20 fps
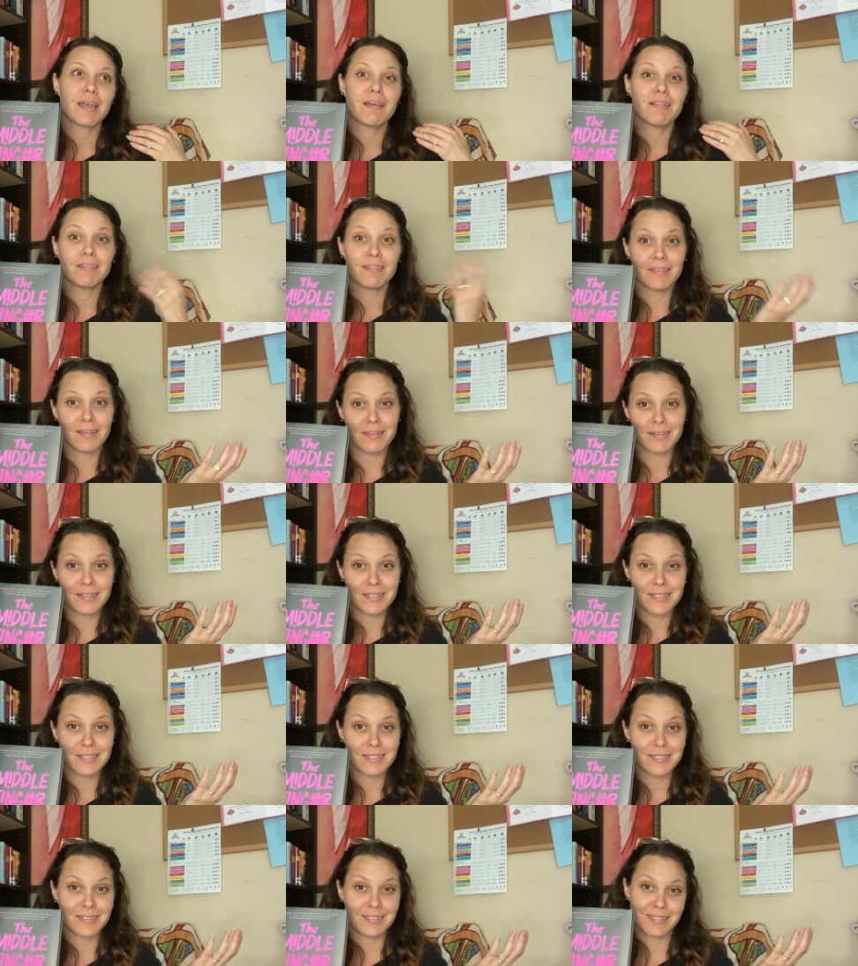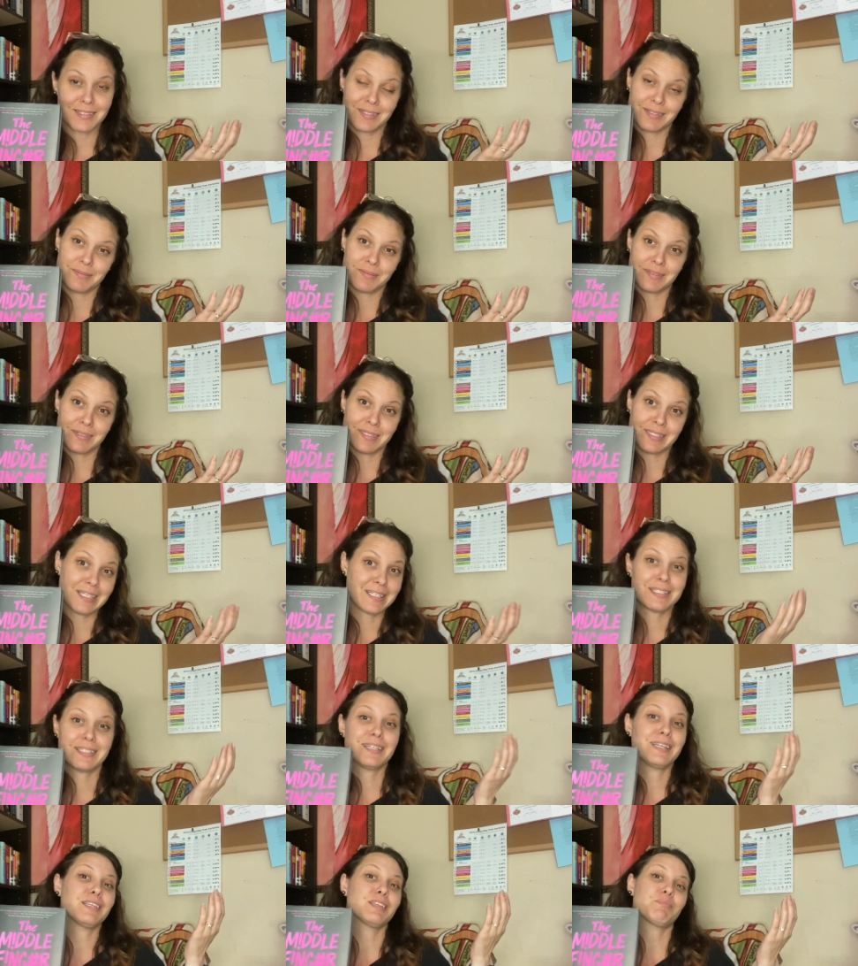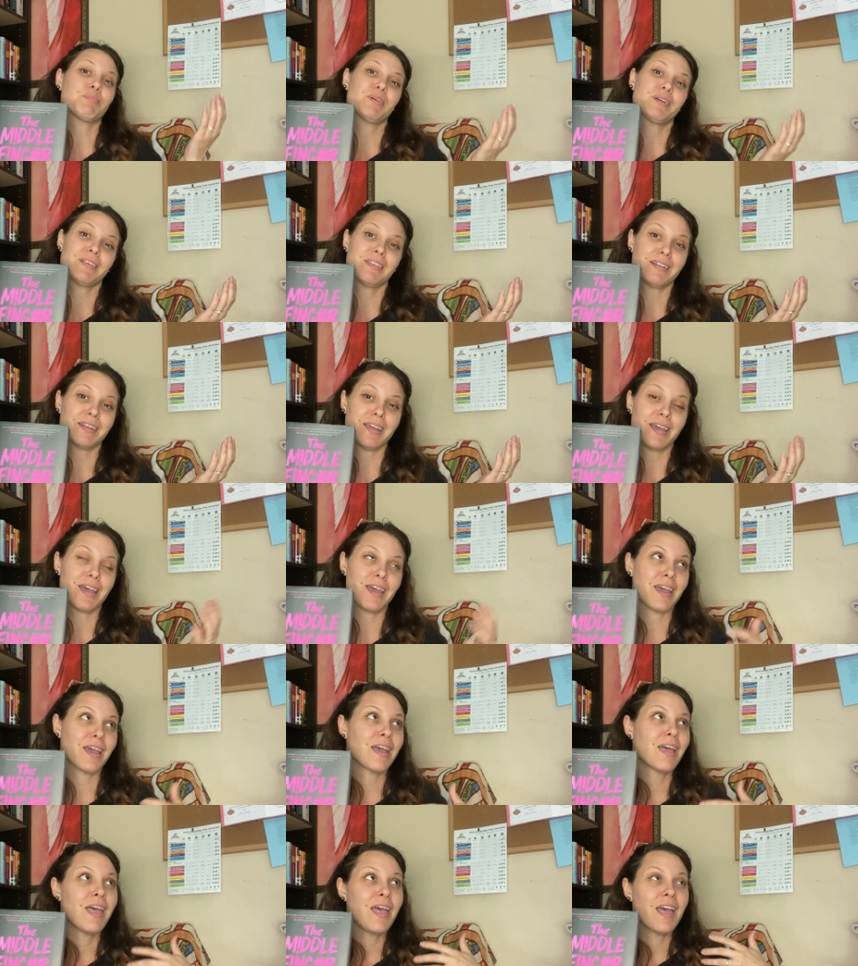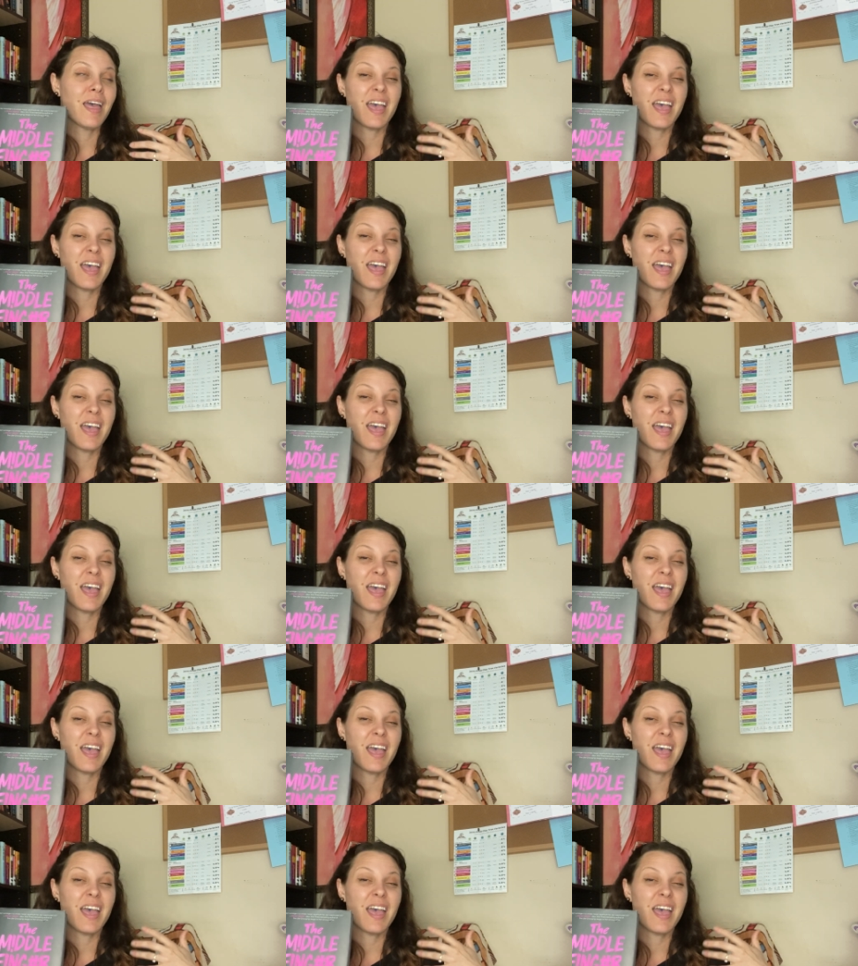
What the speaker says: Lily's 16th birthday